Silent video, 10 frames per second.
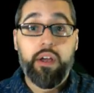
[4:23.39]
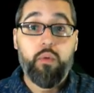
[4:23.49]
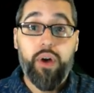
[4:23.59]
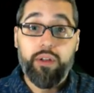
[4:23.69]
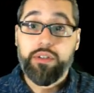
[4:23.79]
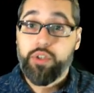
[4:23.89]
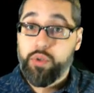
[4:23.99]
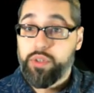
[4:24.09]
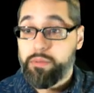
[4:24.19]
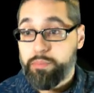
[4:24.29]
Well,
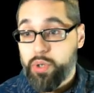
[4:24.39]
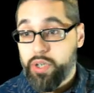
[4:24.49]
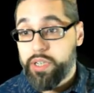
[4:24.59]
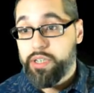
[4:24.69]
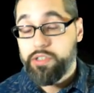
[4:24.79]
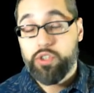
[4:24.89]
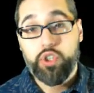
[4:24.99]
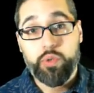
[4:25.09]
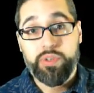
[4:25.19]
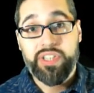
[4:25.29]
you can put
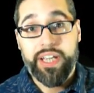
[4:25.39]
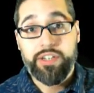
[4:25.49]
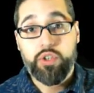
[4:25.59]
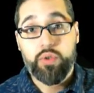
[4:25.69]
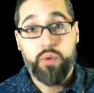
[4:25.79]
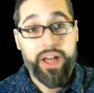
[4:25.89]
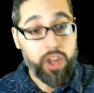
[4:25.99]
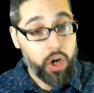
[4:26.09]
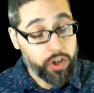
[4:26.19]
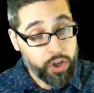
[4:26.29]
Super Saiyan 2
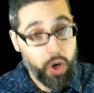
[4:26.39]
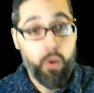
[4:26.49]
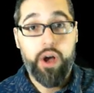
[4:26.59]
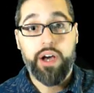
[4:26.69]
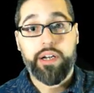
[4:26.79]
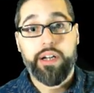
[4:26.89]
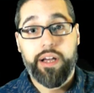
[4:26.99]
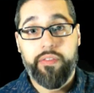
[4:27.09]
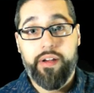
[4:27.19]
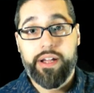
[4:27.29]
LR Gohan
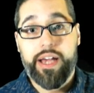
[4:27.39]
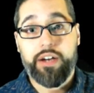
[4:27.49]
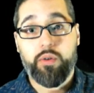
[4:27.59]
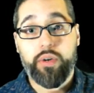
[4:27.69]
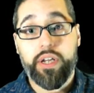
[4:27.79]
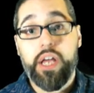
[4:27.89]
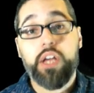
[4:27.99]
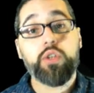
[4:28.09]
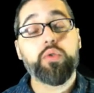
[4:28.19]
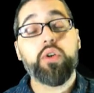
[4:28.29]
on that category.
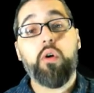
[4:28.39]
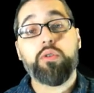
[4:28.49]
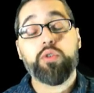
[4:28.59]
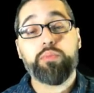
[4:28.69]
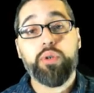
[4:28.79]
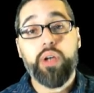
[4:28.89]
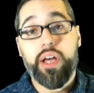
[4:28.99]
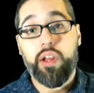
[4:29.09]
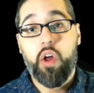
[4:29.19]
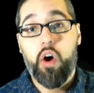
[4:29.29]
You can also put
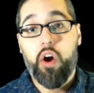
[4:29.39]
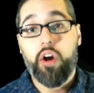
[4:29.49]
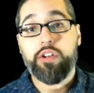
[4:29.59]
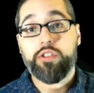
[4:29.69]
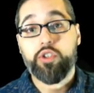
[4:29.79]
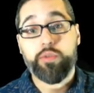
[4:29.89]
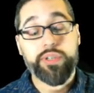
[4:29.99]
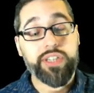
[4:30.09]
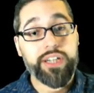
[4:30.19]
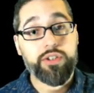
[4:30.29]
LR Super
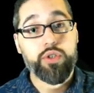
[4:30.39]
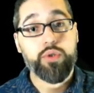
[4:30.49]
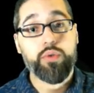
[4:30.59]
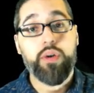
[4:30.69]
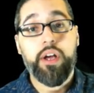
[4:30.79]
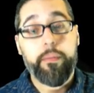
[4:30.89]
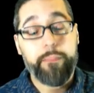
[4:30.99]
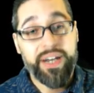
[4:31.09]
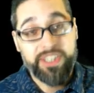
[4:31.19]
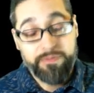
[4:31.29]
Saiyan 2
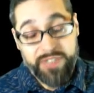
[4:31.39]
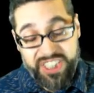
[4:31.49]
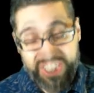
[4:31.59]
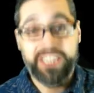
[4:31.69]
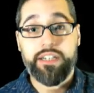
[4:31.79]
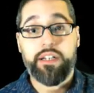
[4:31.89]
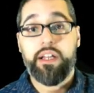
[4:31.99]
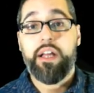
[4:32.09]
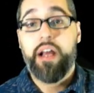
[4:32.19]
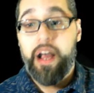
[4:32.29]
Majin Vegeta
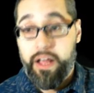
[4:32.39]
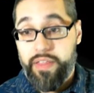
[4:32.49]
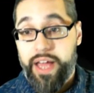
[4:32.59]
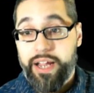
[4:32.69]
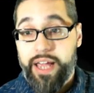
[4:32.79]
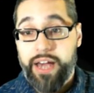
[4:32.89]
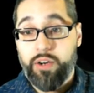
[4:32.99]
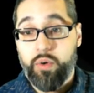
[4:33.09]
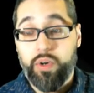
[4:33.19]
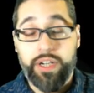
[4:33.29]
on that
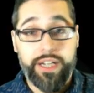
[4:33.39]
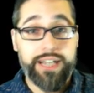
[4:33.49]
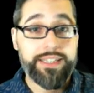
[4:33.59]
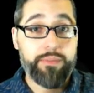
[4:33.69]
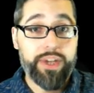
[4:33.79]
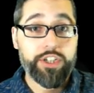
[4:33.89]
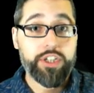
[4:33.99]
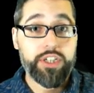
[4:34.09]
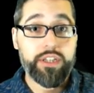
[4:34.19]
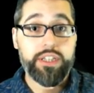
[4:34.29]
category, not to
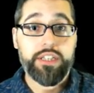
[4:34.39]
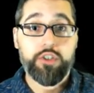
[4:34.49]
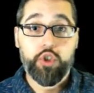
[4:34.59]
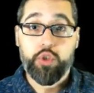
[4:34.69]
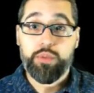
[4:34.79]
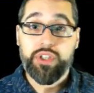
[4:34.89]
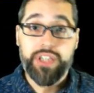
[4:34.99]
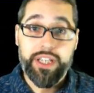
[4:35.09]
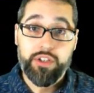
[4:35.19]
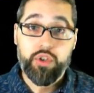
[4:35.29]
mention the Super
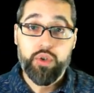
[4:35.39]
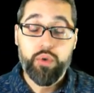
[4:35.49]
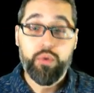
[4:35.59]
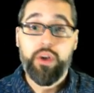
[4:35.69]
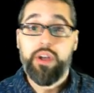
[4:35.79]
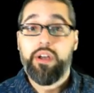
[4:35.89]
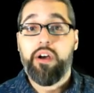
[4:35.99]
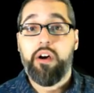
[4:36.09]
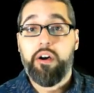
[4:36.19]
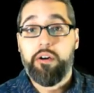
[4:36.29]
Saiyan 2
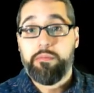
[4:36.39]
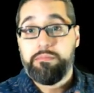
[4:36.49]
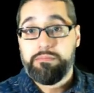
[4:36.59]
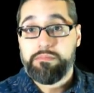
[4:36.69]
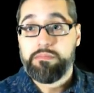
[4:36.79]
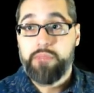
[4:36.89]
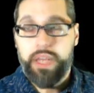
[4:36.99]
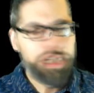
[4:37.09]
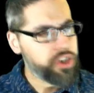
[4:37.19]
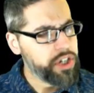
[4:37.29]

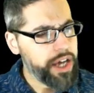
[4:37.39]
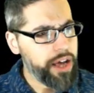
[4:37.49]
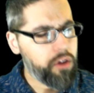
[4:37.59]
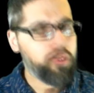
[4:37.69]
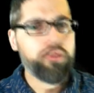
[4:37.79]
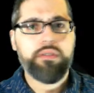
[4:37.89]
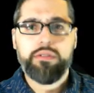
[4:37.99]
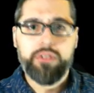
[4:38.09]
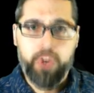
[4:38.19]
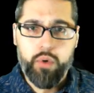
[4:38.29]
AGL
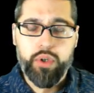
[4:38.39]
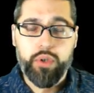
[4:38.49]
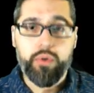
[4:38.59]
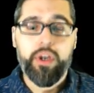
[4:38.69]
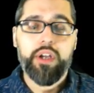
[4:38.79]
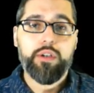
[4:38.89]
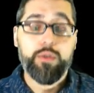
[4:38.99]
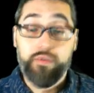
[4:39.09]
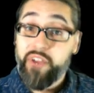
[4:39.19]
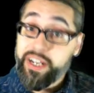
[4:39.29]
Goku
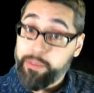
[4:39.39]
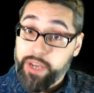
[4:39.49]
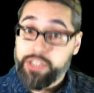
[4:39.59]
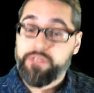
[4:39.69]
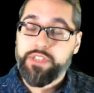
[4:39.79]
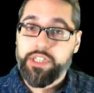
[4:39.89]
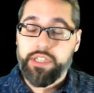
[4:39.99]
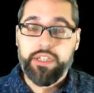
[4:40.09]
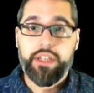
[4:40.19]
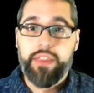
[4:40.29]
who's fighting Majin
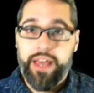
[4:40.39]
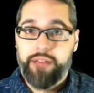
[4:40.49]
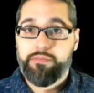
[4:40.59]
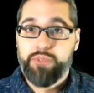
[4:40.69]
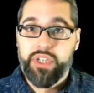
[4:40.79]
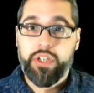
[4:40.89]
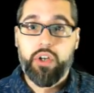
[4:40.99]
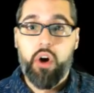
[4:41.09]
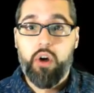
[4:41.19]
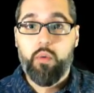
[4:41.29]
Vegeta in that
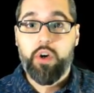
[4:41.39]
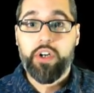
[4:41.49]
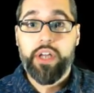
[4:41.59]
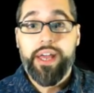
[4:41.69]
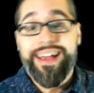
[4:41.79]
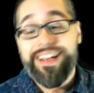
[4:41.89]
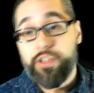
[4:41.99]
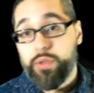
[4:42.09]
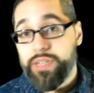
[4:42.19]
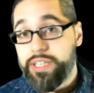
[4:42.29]
particular artwork.
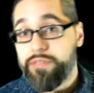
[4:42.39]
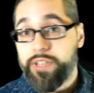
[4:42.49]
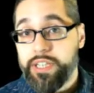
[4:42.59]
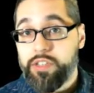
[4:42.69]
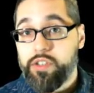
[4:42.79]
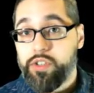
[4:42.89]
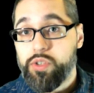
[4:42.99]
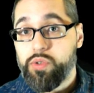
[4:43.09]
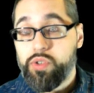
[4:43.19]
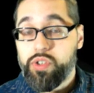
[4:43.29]
And you can even
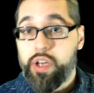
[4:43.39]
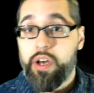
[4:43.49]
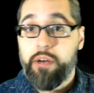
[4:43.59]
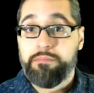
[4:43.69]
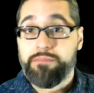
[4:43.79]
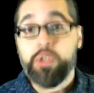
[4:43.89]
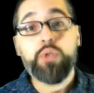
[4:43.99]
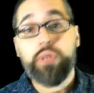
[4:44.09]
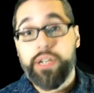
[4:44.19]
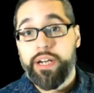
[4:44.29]
introduce
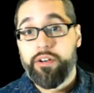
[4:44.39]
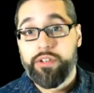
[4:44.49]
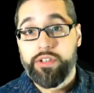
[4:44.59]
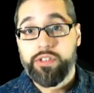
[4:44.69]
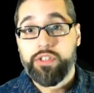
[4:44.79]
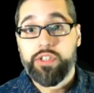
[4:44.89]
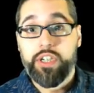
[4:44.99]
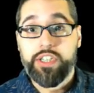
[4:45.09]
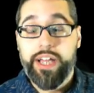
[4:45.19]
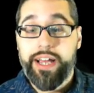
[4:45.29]
newer characters
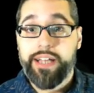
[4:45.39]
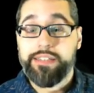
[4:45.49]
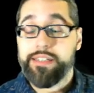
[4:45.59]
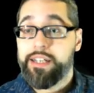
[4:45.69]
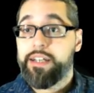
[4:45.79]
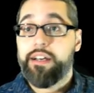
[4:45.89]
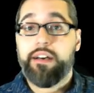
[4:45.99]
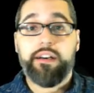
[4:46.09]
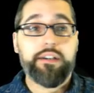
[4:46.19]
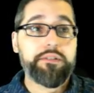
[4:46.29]
such as,
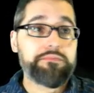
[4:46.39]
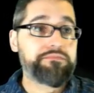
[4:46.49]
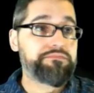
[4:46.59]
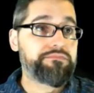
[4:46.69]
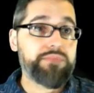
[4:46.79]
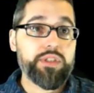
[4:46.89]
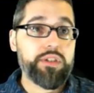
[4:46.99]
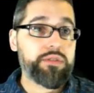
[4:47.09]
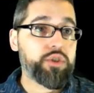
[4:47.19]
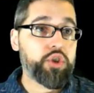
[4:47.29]

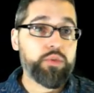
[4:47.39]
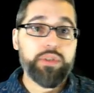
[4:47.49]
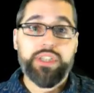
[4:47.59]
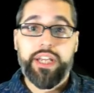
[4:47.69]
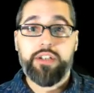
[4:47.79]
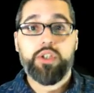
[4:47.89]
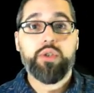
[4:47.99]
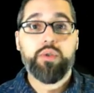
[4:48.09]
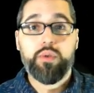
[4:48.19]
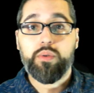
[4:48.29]
Super Saiyan
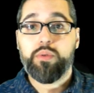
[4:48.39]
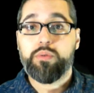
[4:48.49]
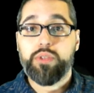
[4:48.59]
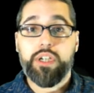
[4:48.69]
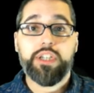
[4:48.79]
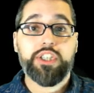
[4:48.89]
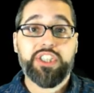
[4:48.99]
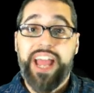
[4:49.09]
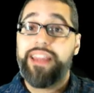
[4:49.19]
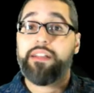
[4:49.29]
2
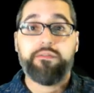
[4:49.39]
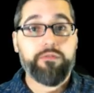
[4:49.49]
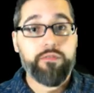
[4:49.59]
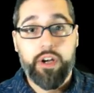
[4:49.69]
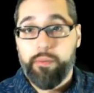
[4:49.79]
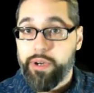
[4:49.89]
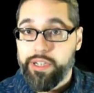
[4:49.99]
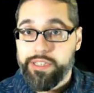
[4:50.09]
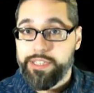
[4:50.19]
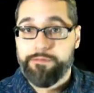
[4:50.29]
Shallot from
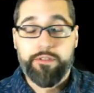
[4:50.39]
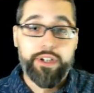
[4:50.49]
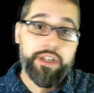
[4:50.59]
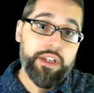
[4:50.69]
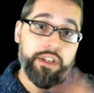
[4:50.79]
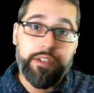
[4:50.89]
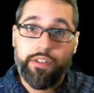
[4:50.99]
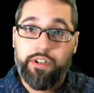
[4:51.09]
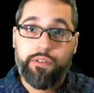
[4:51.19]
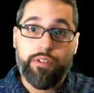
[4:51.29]
a different,
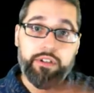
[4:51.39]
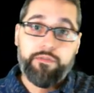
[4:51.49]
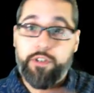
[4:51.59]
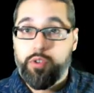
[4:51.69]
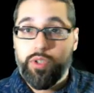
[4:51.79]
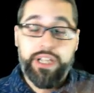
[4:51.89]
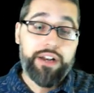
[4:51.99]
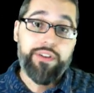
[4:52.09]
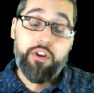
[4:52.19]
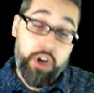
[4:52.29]
if you're doing kind
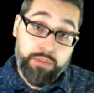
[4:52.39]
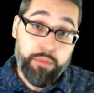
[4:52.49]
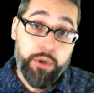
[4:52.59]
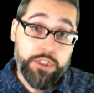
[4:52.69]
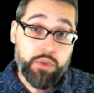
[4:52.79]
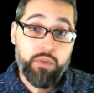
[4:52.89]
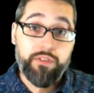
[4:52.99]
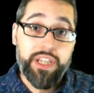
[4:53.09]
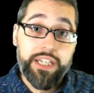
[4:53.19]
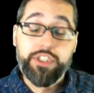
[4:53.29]
of a cross promotion with
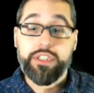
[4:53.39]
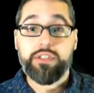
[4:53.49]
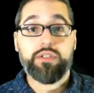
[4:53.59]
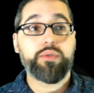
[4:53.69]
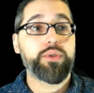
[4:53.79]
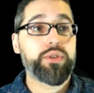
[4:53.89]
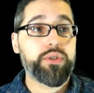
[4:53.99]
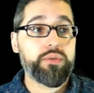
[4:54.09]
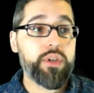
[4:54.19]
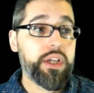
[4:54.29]
Legends, you can
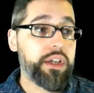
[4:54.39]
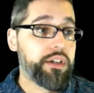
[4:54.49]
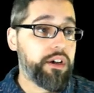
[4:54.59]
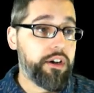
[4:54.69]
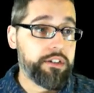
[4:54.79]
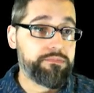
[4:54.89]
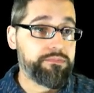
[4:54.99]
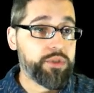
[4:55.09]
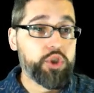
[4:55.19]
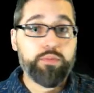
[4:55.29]
do
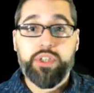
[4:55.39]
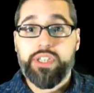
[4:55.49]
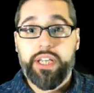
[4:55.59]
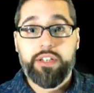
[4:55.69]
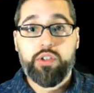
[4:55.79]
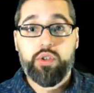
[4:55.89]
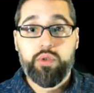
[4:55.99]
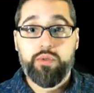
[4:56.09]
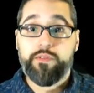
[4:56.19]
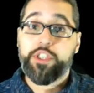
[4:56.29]
Super Saiyan
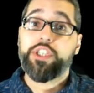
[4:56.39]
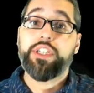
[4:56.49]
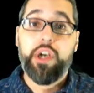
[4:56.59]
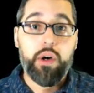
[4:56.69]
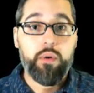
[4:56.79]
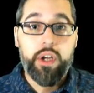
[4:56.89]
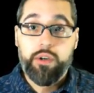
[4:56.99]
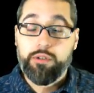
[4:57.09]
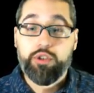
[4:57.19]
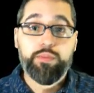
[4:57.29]
2 Vegito
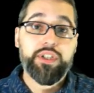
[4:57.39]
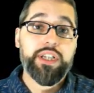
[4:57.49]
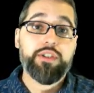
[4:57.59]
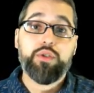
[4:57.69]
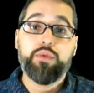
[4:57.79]
or Super Saiyan 2